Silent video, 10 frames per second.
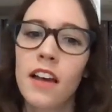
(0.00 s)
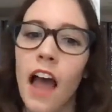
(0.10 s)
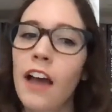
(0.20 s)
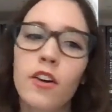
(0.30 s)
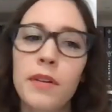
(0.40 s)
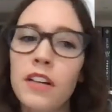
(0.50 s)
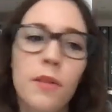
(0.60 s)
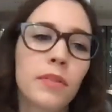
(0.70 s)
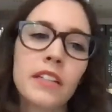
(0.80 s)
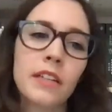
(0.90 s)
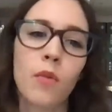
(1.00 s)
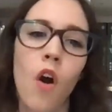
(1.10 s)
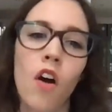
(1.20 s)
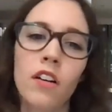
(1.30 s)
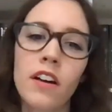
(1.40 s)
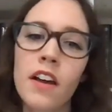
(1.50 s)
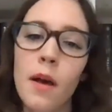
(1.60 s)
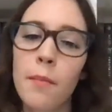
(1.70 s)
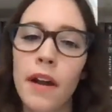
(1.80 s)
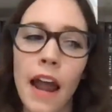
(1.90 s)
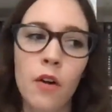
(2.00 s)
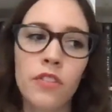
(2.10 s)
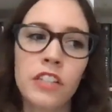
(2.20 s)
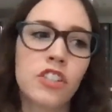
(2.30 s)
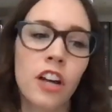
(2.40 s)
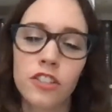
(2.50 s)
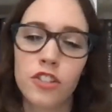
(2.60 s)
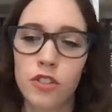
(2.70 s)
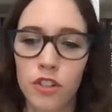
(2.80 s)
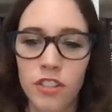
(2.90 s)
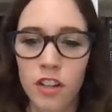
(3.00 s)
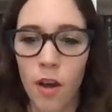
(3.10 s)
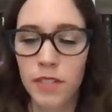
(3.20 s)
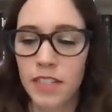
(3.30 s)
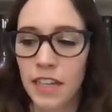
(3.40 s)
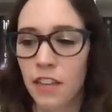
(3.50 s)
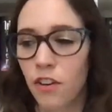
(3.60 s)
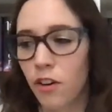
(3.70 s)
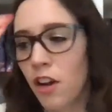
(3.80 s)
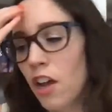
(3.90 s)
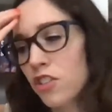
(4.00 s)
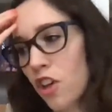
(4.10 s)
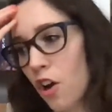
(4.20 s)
I could be completely wrong, but I don't think she got to choose her synopsis either.